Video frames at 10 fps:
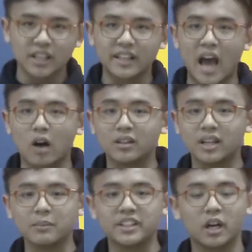Now,
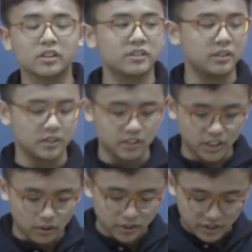let me tell
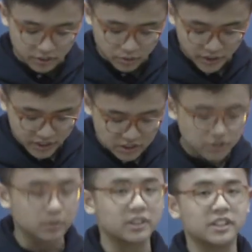you the ingredients you
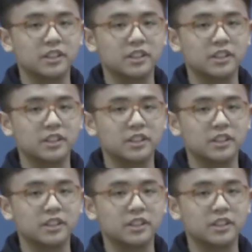need.